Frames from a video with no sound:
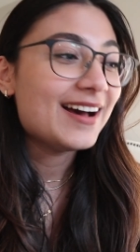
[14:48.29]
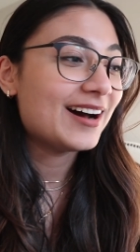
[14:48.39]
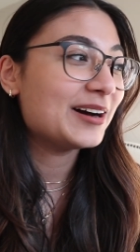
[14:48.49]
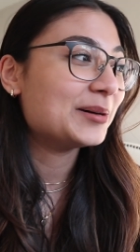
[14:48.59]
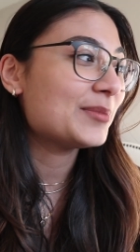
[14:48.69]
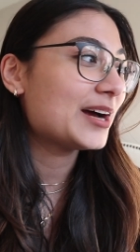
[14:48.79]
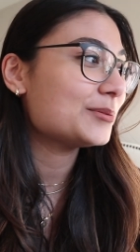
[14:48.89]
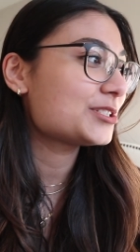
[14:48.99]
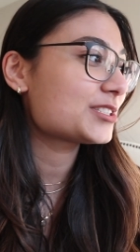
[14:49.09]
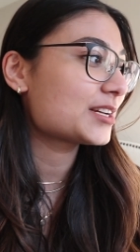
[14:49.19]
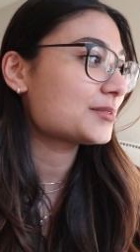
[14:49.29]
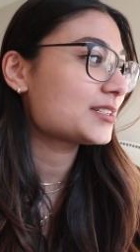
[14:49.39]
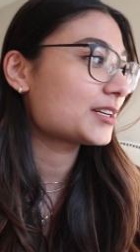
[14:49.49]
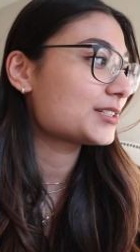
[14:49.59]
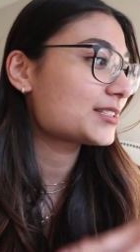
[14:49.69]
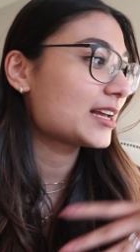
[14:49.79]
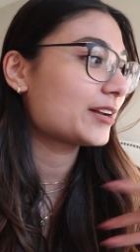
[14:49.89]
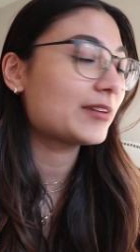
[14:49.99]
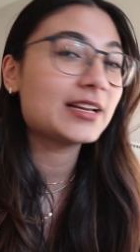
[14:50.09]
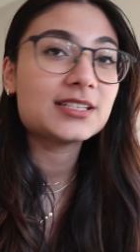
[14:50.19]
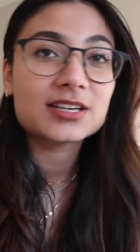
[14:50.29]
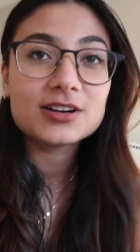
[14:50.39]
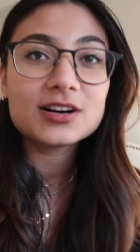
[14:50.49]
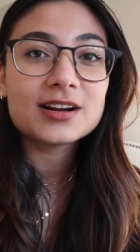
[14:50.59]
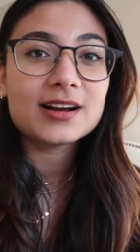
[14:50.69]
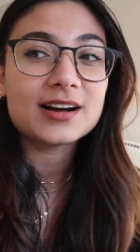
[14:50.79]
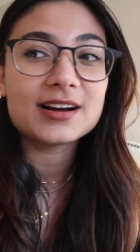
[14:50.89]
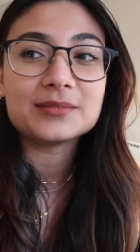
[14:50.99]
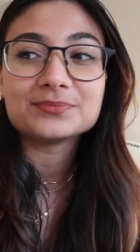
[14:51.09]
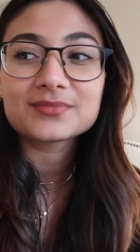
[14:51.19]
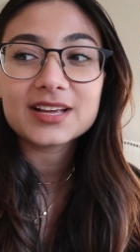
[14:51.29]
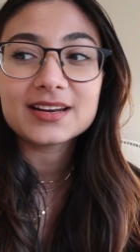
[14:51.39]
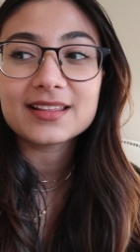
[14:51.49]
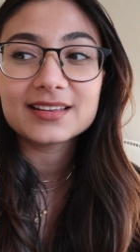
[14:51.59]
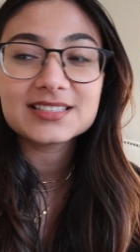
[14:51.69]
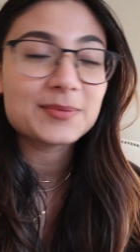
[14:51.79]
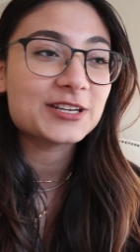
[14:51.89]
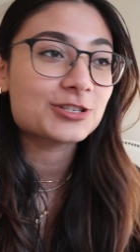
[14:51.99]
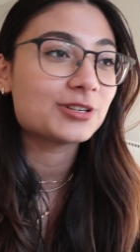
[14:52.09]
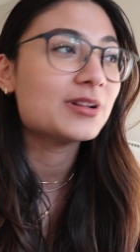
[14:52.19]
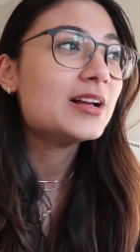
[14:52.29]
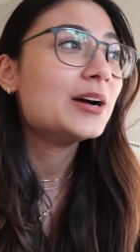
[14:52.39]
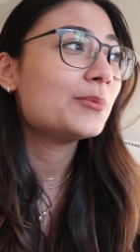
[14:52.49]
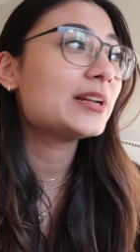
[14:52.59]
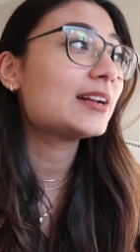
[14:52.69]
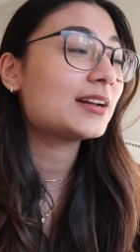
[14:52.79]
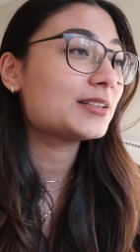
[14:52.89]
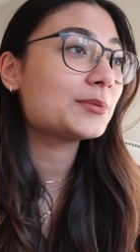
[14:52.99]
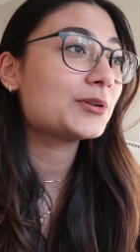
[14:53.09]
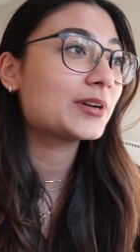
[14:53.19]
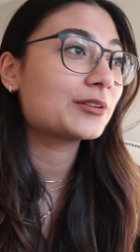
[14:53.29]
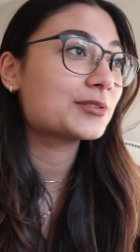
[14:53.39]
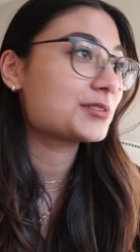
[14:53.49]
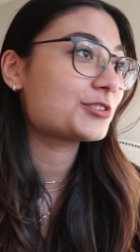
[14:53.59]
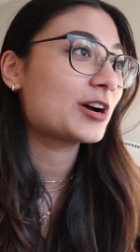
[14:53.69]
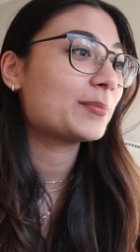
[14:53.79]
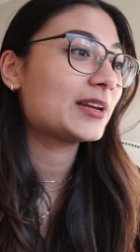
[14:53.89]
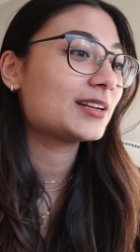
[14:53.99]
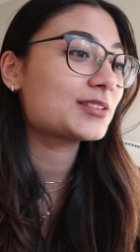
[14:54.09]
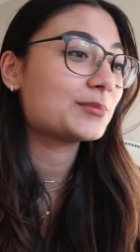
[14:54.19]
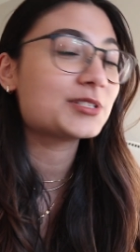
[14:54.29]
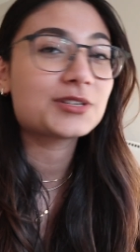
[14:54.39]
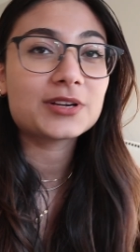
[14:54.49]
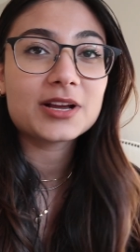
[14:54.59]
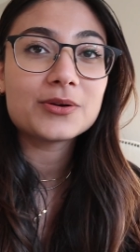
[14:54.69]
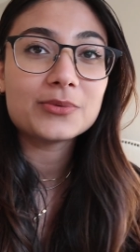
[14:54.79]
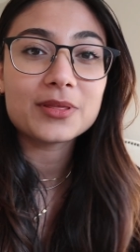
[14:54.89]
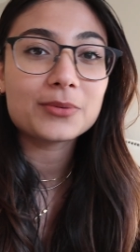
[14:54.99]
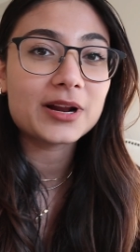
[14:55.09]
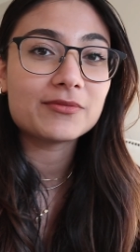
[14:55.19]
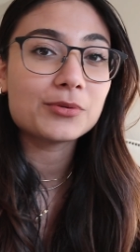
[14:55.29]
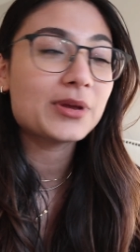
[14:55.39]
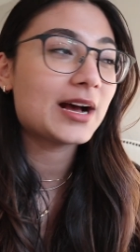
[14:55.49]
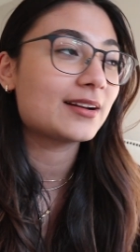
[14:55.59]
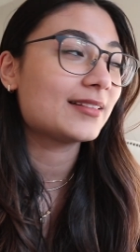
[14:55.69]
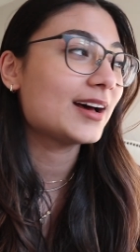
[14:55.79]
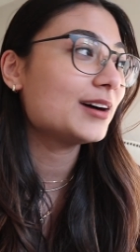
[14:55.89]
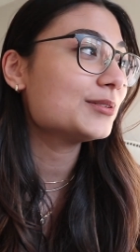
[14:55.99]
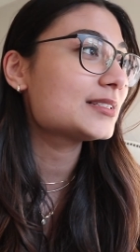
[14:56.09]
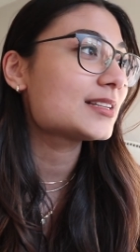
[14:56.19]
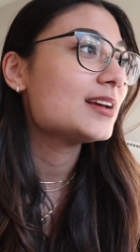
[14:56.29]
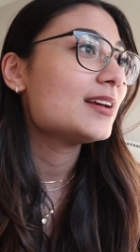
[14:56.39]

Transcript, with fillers: Um, I was just downstairs getting ready to cook, um, nothing special. We didn't end up going grocery shopping, so I'm just cooking with whatever we had in the house.